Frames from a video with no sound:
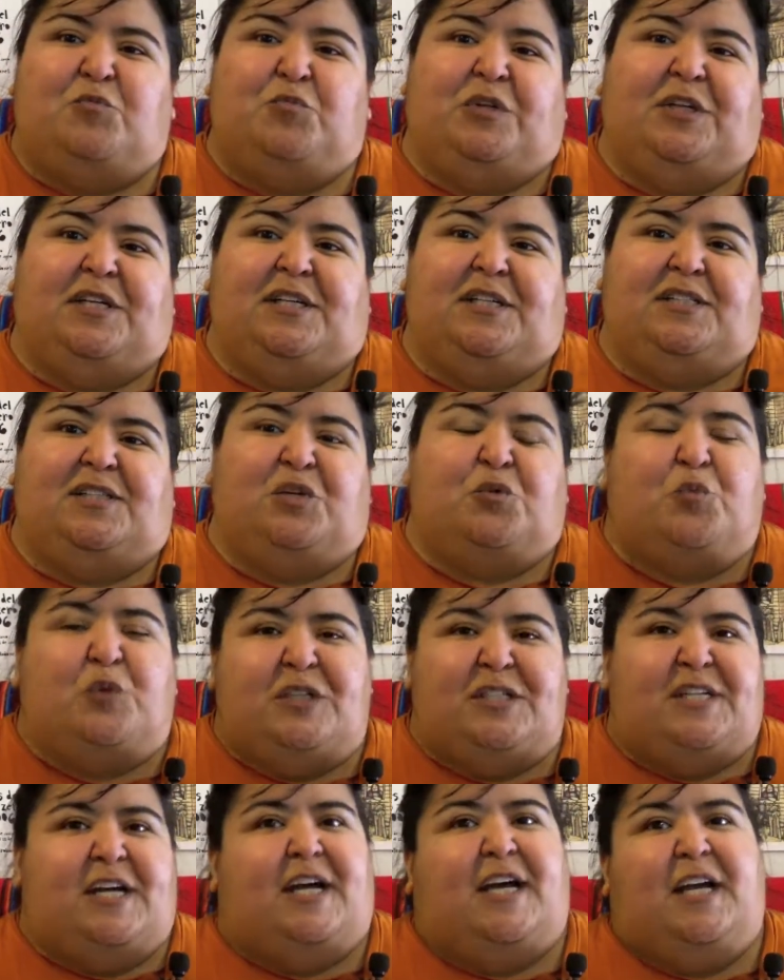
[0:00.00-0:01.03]
because at
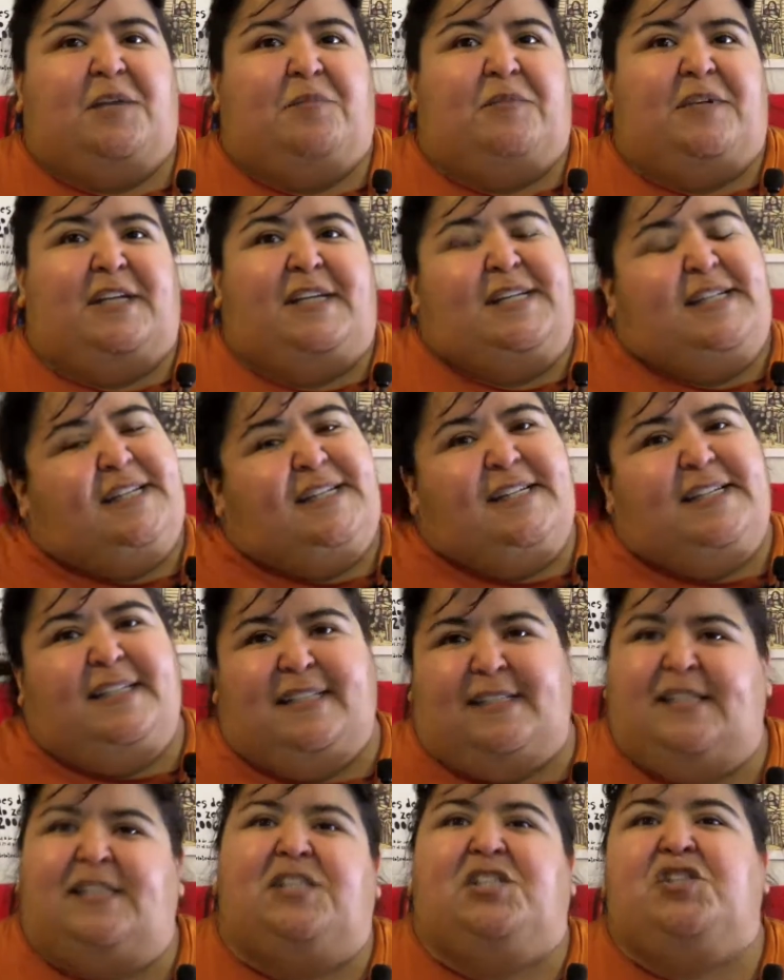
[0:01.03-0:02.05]
one time, it didn't
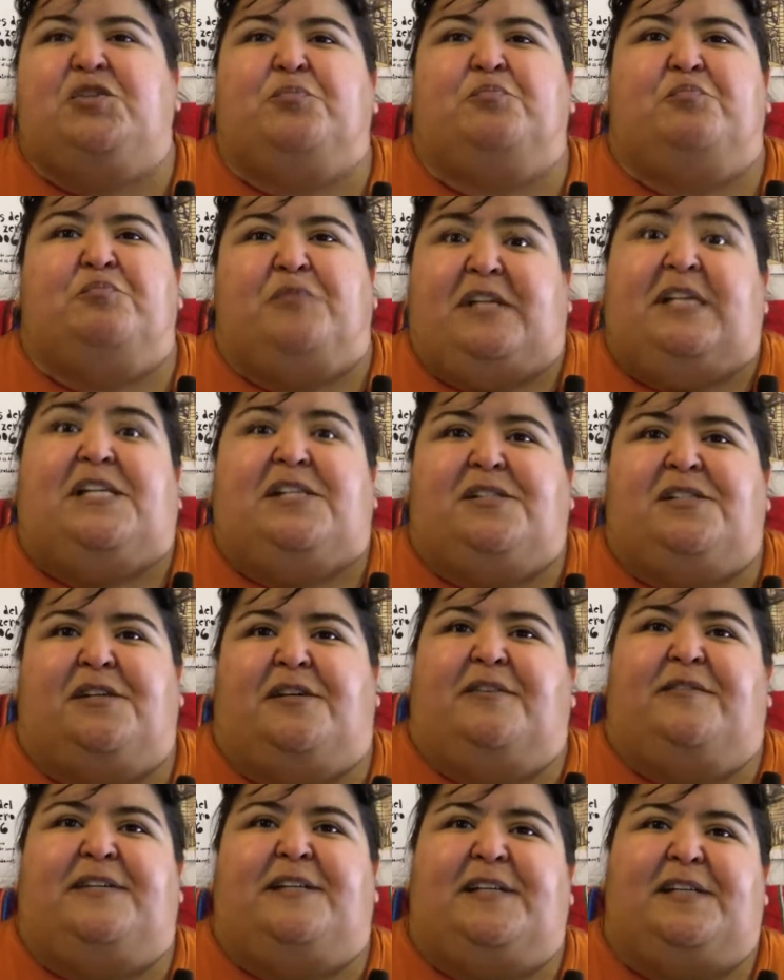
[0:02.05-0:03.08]
exist east
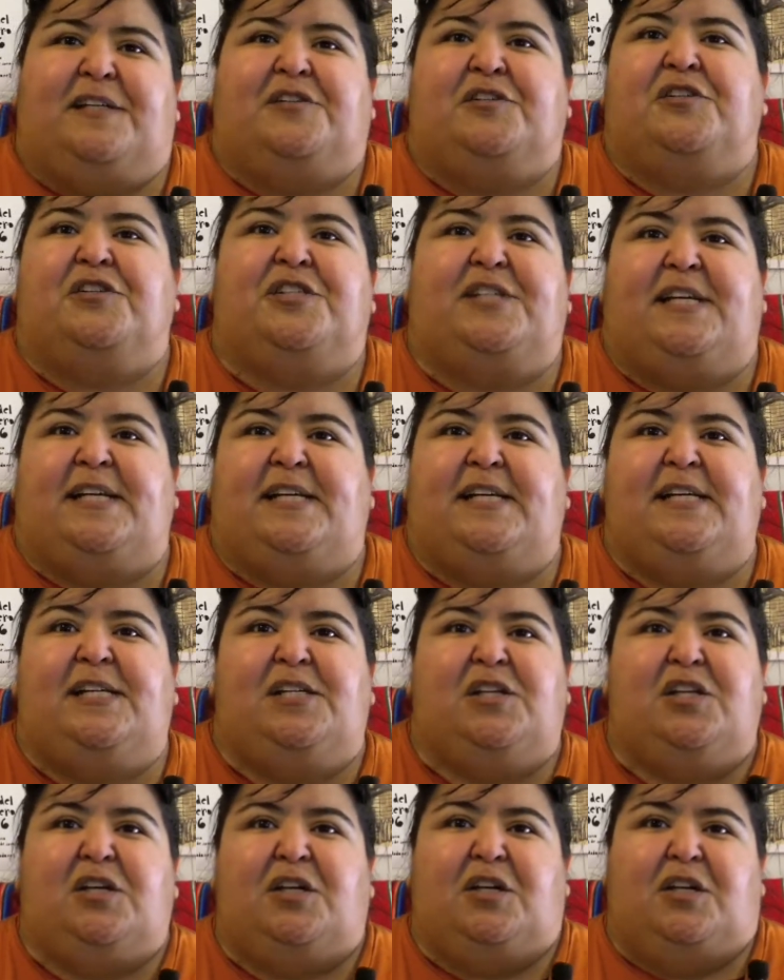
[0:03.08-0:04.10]
of the
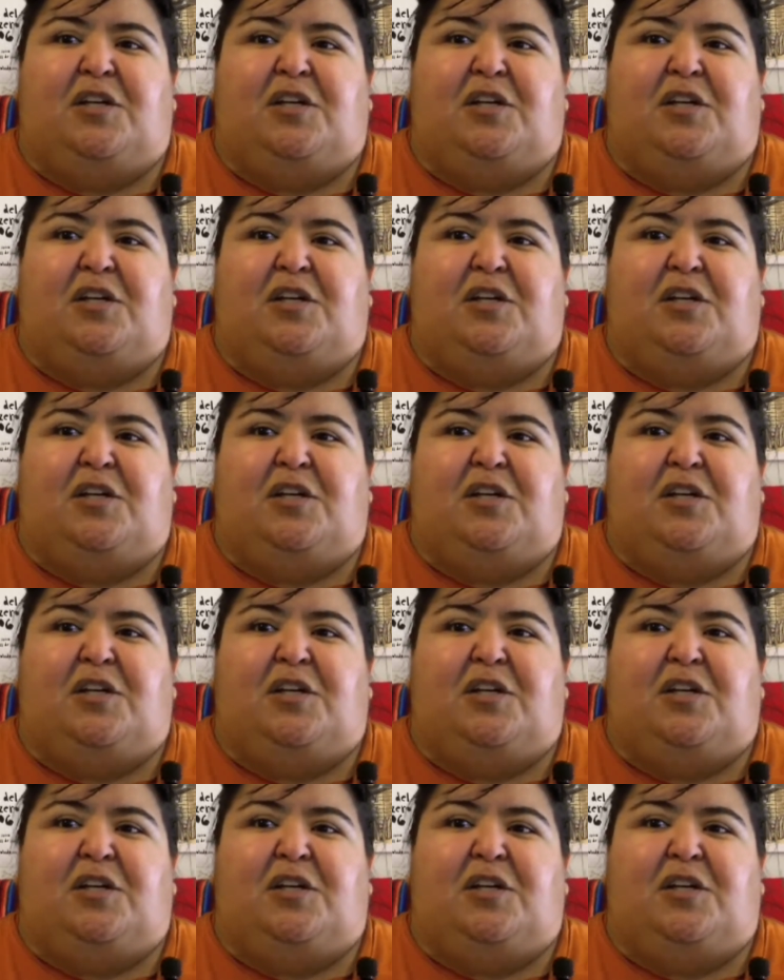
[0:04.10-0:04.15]
interstate.